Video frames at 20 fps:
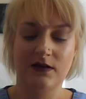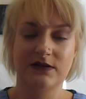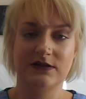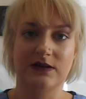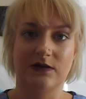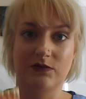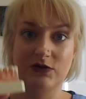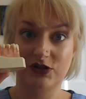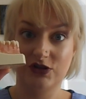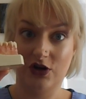
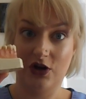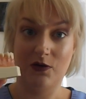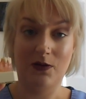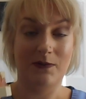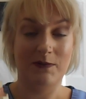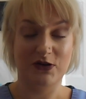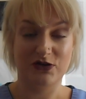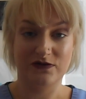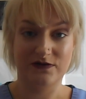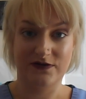So I want to show you on the
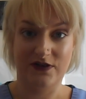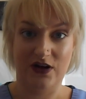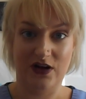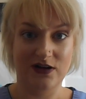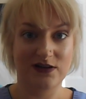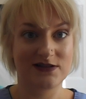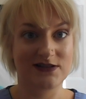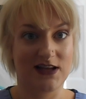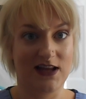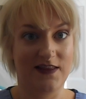model
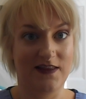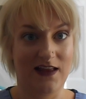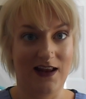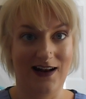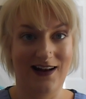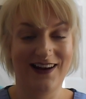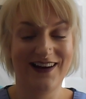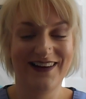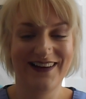first, and then